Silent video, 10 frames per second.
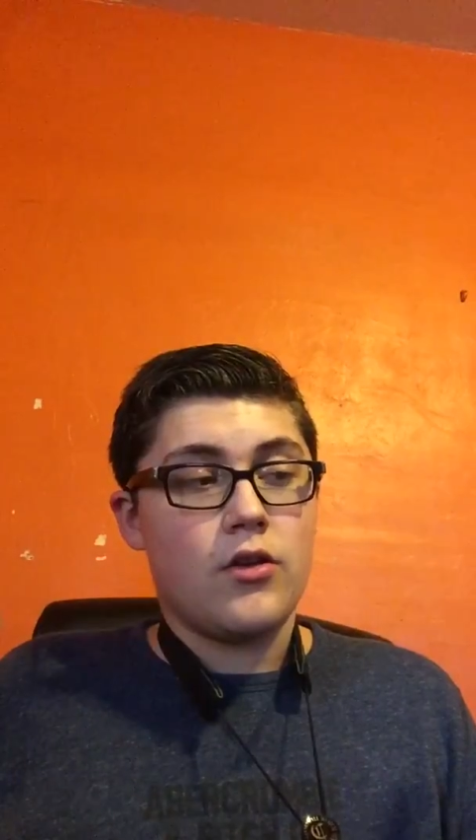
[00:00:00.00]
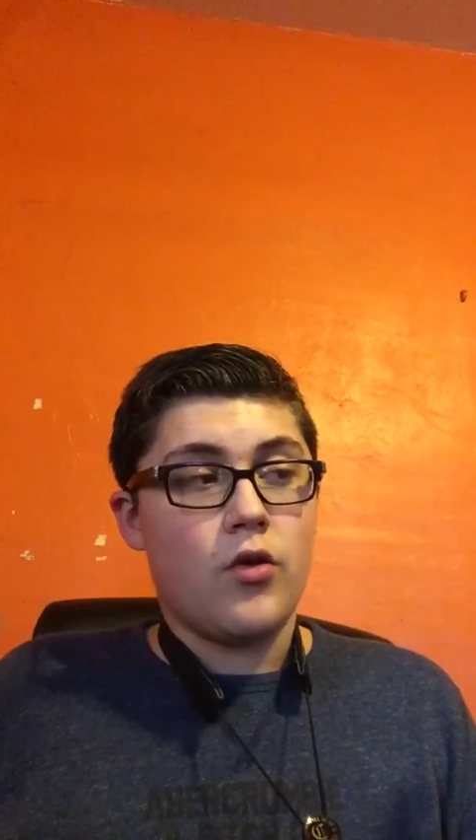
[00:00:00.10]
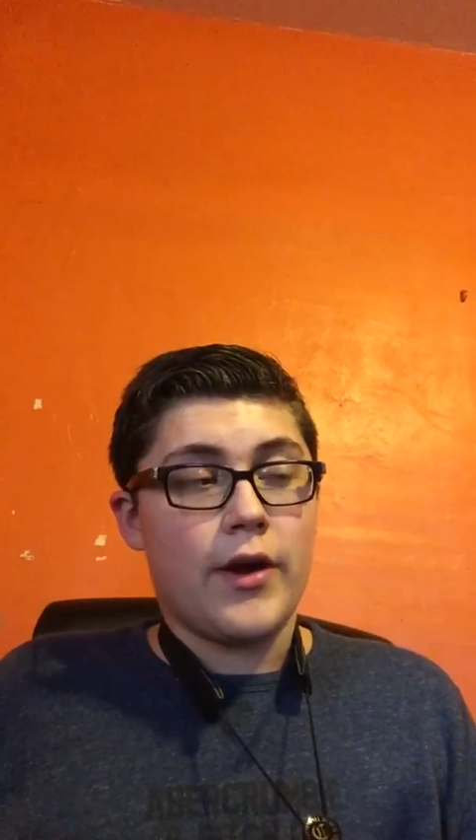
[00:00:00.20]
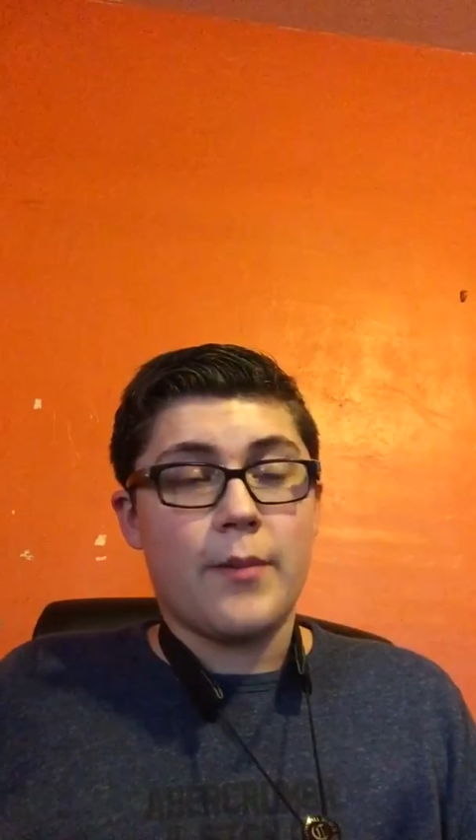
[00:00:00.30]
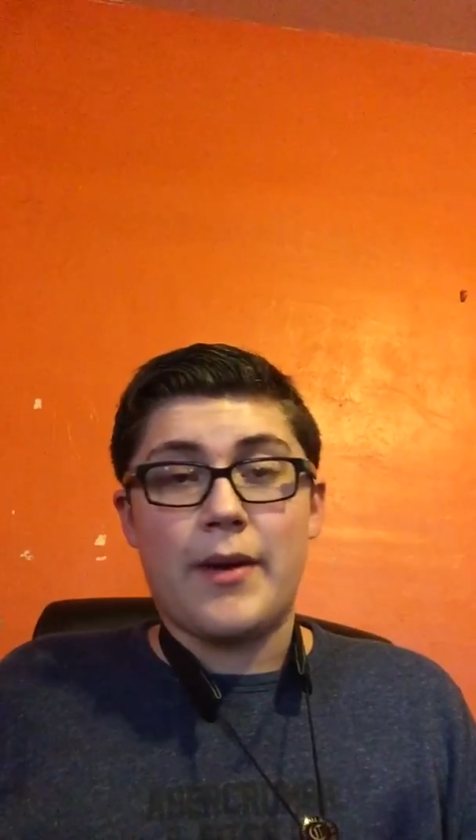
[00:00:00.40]

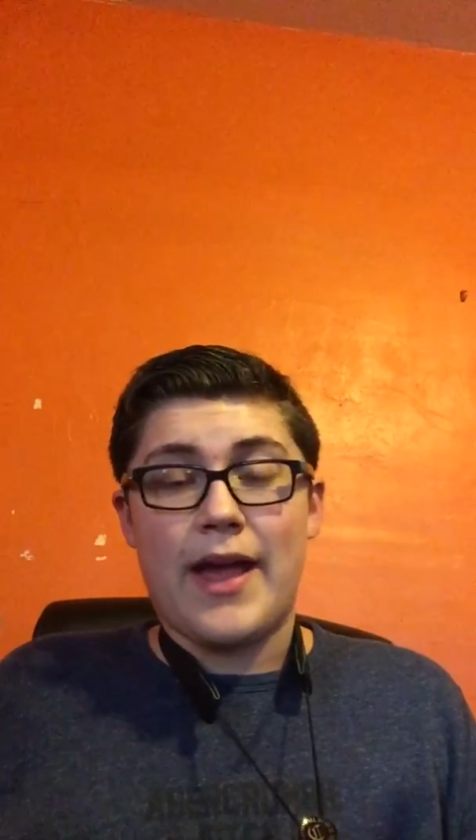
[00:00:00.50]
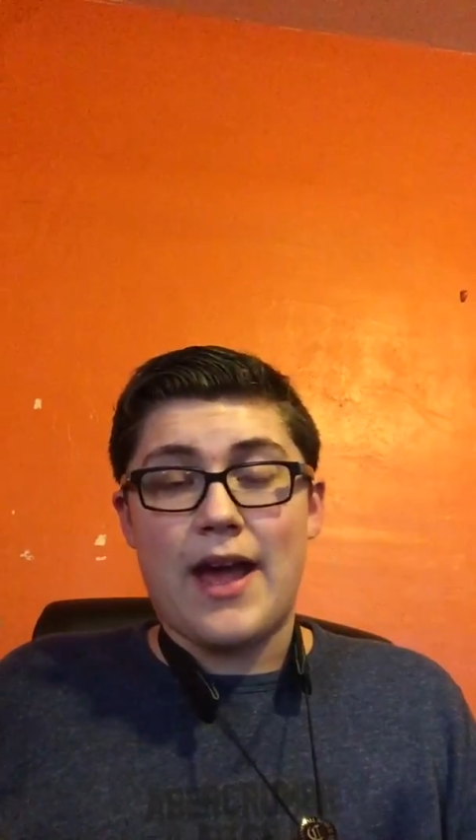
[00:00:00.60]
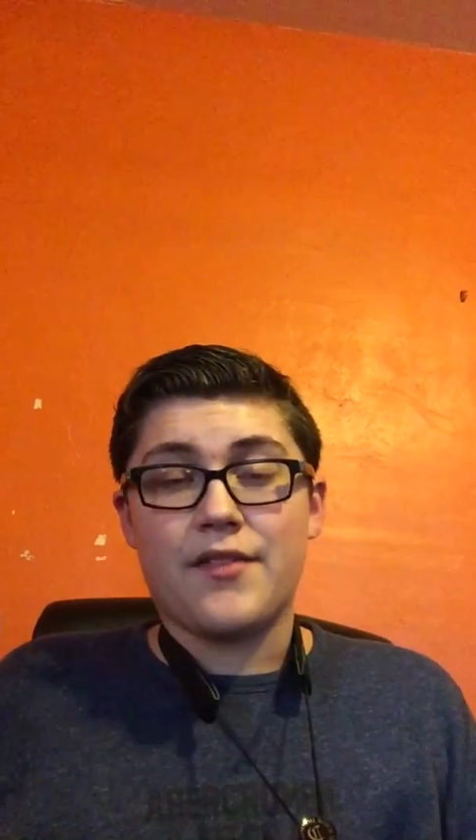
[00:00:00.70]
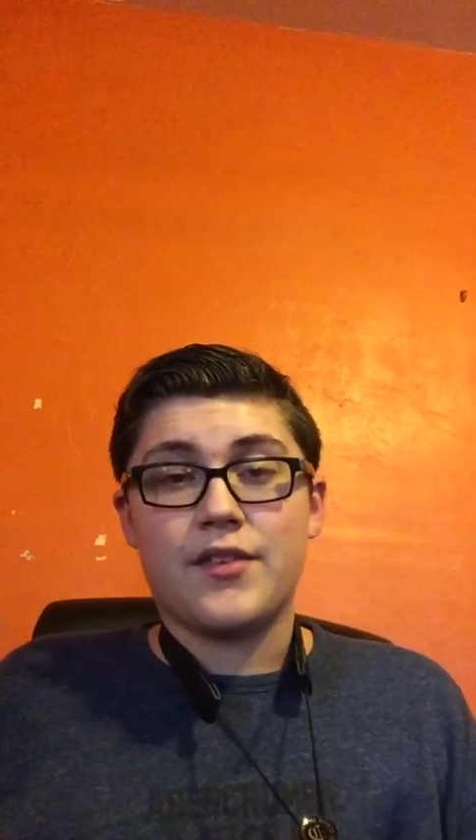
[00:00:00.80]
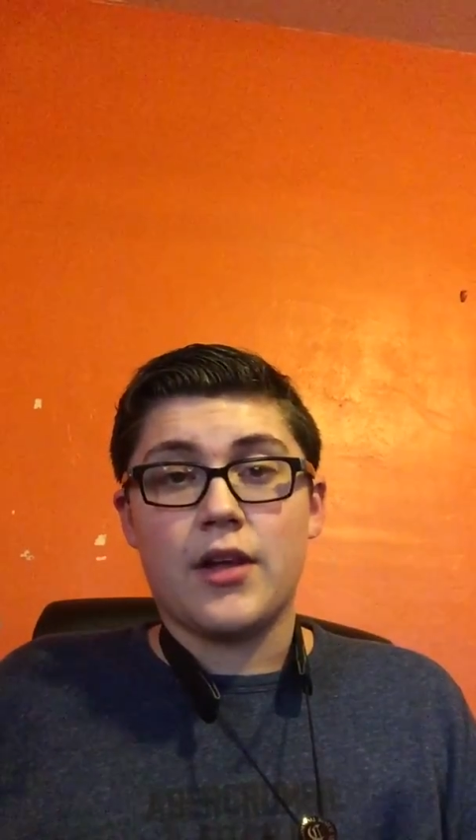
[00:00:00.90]
going up by
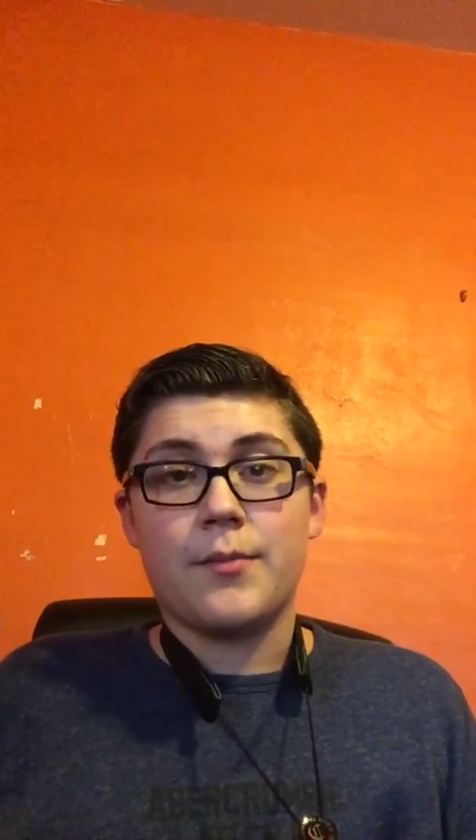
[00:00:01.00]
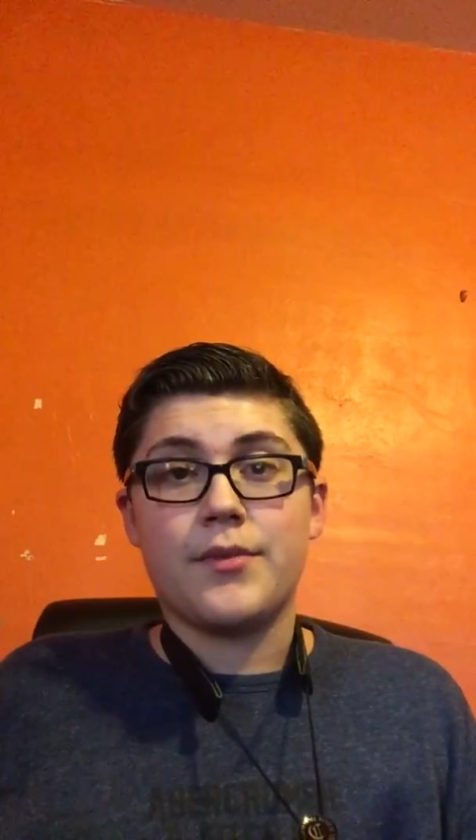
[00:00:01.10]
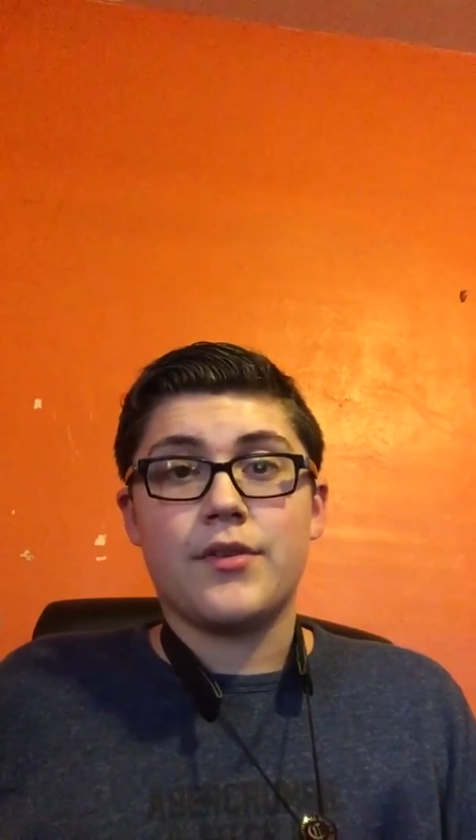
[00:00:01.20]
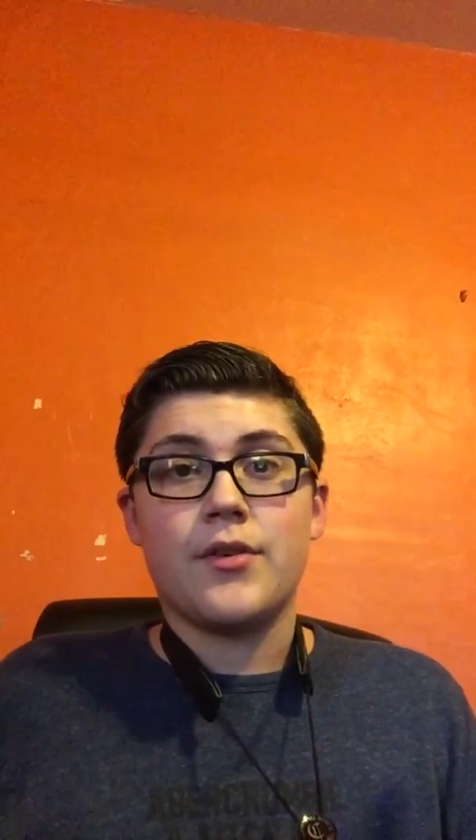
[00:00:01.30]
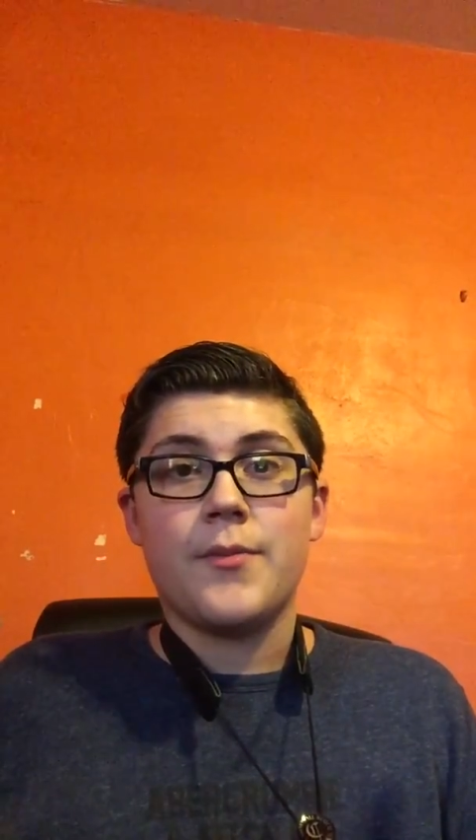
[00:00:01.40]
half
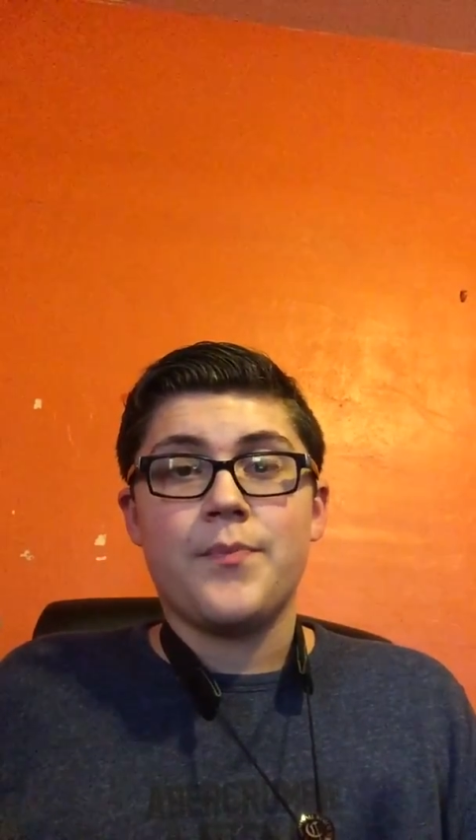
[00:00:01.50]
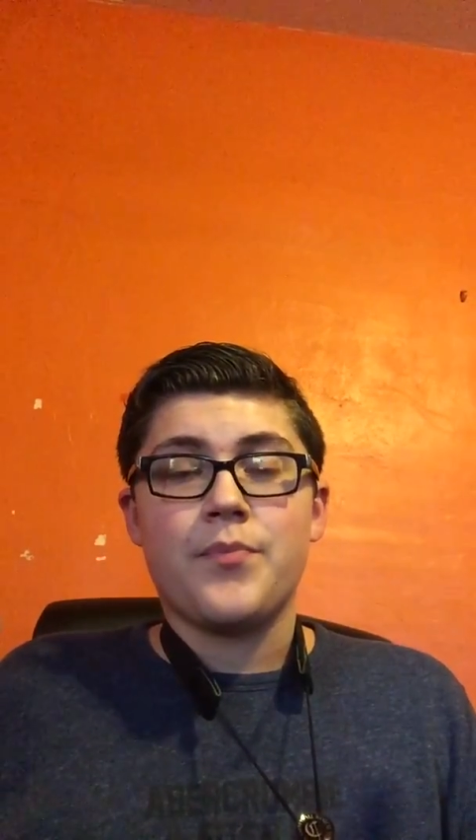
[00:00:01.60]
steps.